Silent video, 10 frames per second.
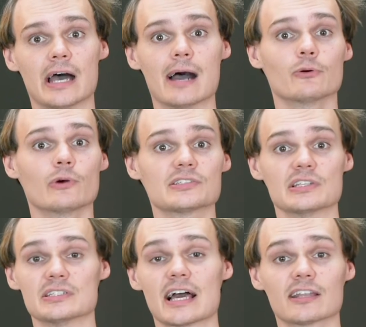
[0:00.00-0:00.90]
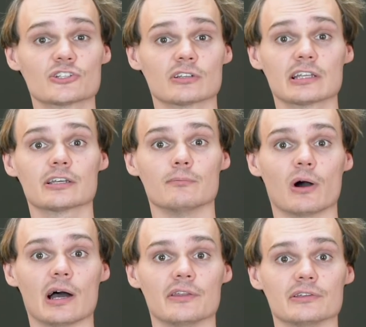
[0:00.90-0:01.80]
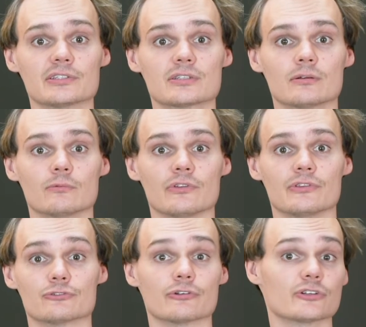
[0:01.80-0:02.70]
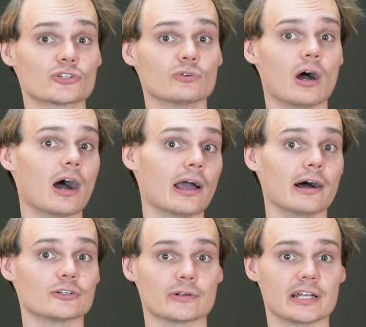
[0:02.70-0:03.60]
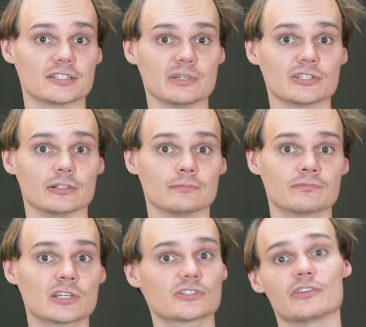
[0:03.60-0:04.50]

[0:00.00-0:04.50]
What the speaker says: Apple has intelligently combined this with the traditional IR transmitter so